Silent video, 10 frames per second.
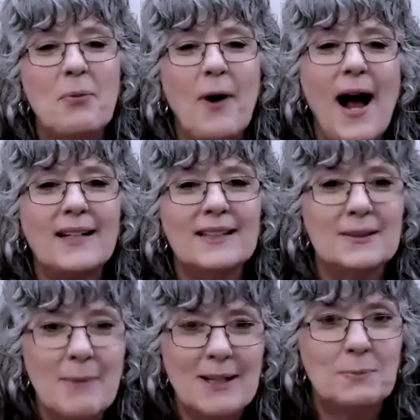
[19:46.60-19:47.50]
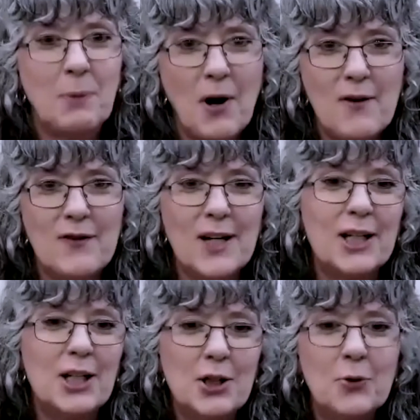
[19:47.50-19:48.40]
practice makes
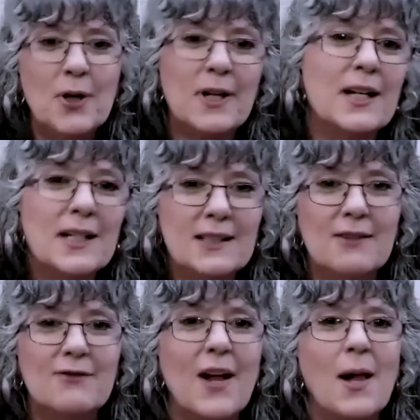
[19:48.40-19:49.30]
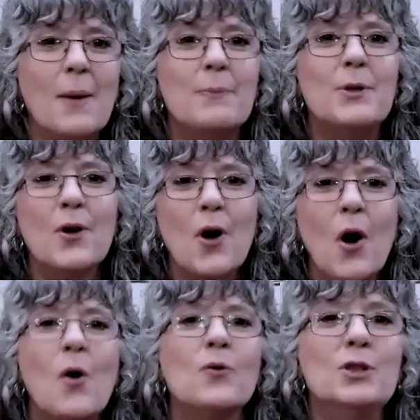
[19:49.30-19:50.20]
perfect. You are going to develop your
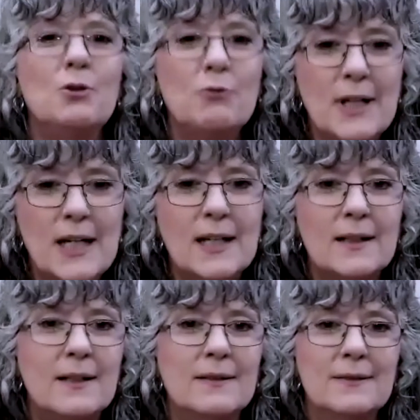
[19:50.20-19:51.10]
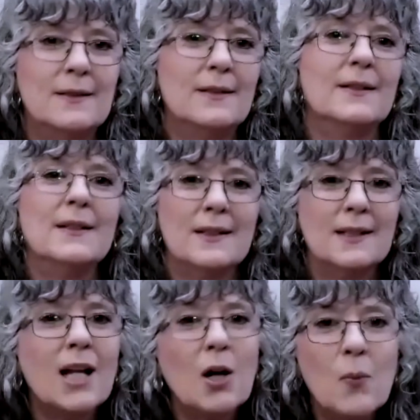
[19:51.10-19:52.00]
own unique
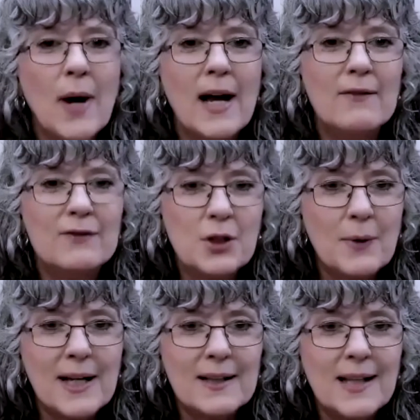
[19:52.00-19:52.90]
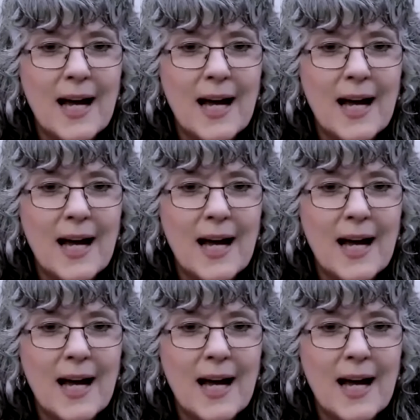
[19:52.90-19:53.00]
little way of doing